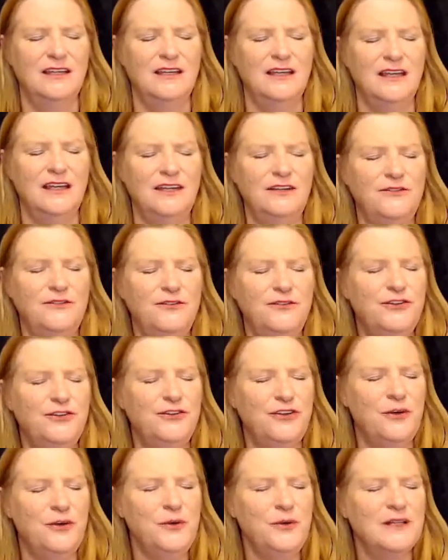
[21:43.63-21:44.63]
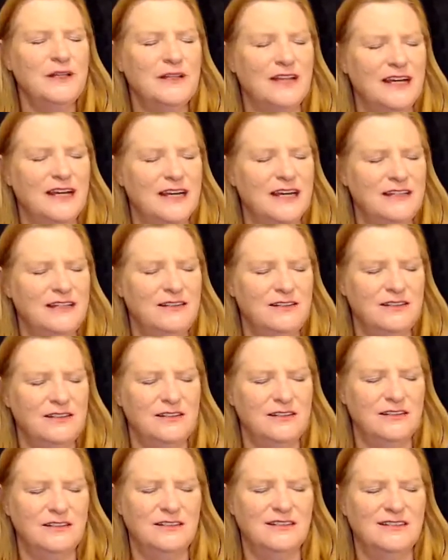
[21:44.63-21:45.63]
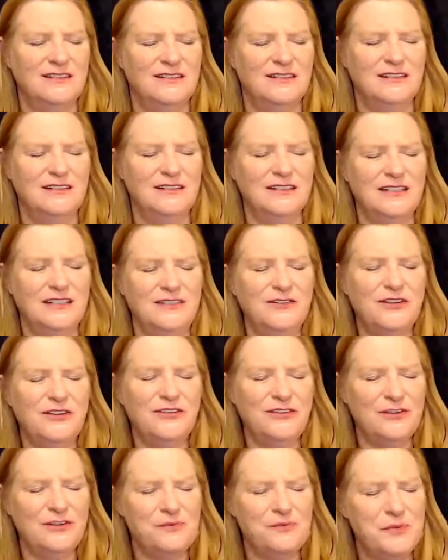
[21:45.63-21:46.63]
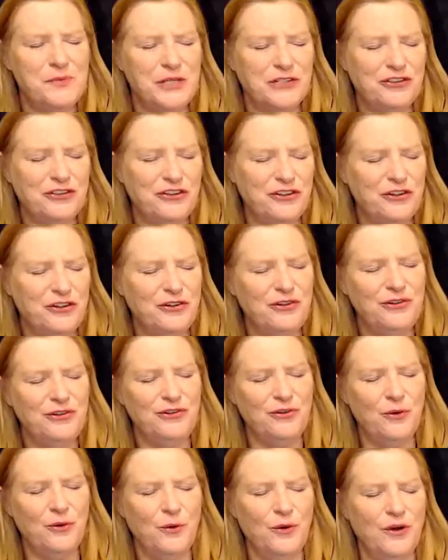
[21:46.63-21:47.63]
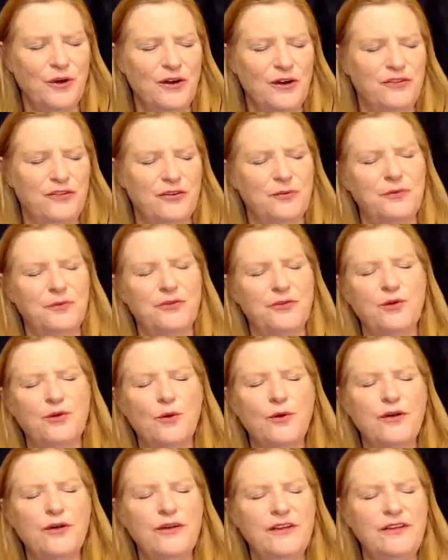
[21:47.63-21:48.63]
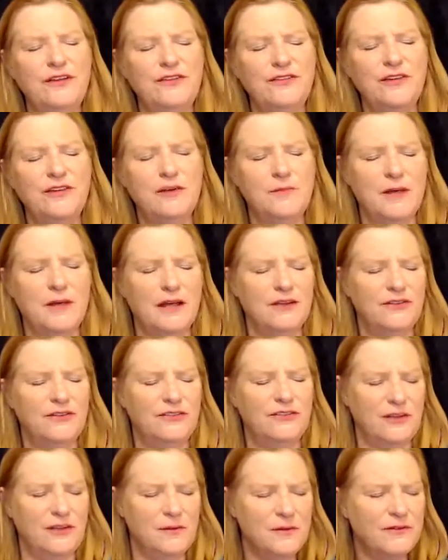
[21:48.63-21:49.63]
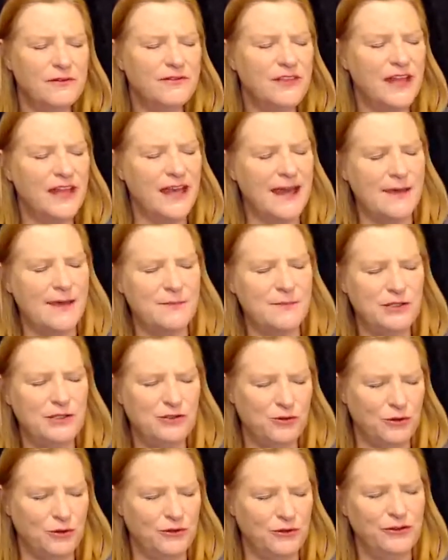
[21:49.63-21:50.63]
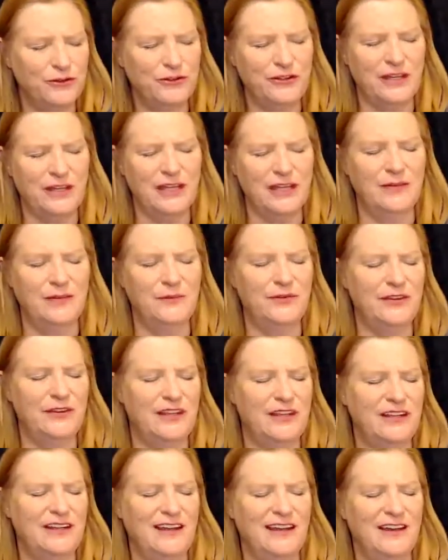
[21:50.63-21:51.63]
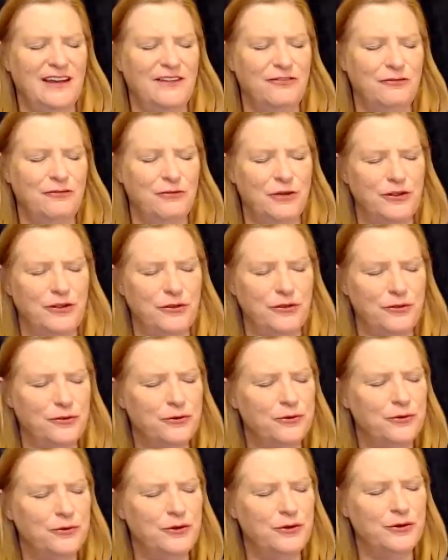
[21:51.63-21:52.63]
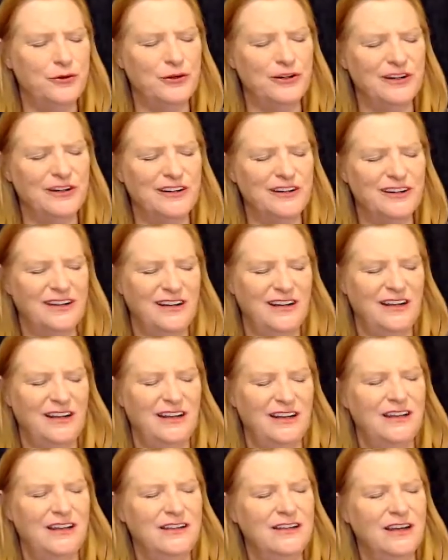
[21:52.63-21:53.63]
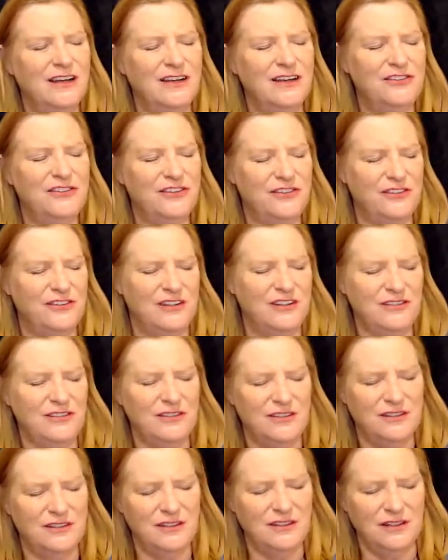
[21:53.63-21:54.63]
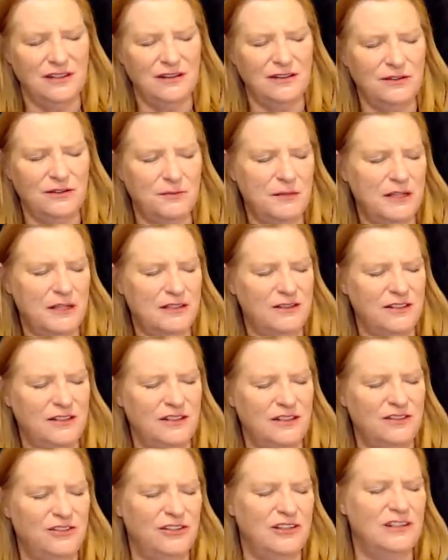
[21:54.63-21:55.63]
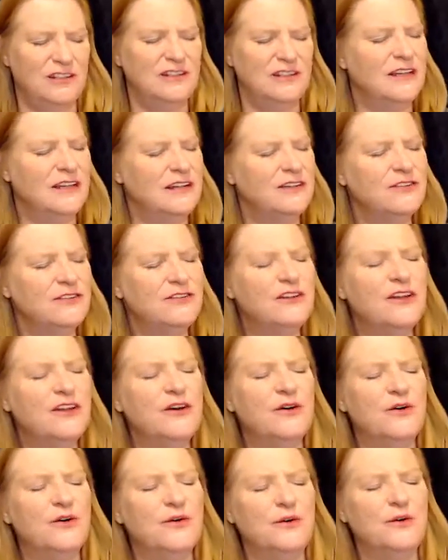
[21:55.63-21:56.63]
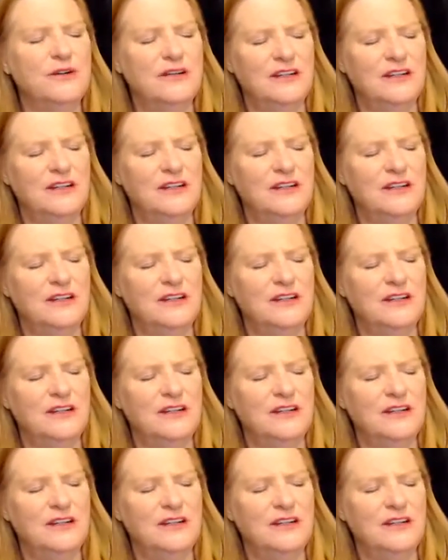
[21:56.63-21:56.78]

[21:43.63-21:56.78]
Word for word: And if you're so inclined, leave us some pictures or some stories about some of the happy, joyful times that have run through your consciousness in this meditation and let us know